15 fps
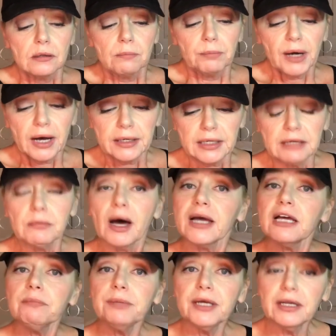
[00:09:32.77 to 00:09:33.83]
But in my
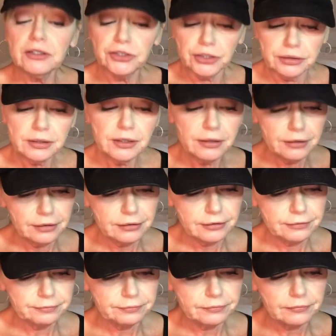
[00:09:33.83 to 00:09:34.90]
opinion,
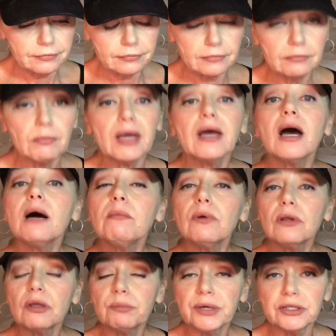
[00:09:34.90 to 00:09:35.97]
my
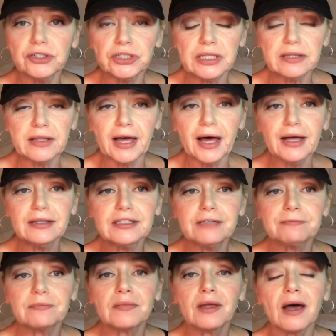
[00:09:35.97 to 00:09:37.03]
humble opinion at that,
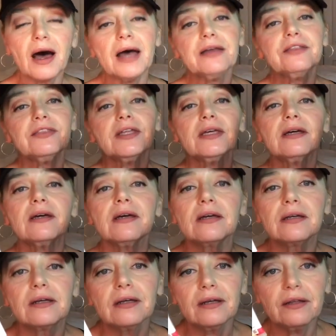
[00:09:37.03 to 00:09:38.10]
I think
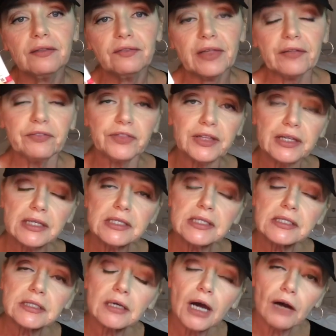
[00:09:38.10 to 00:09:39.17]
that
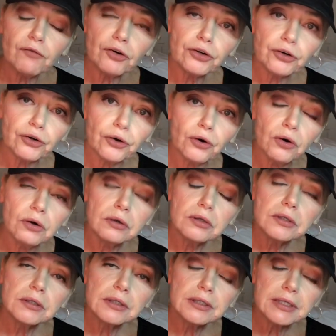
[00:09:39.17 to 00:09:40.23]
this CoverGirl
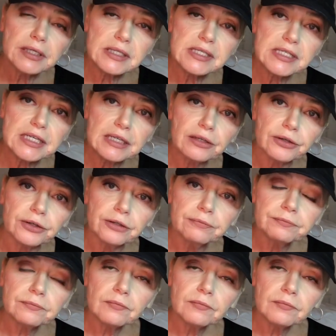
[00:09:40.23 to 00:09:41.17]
concealer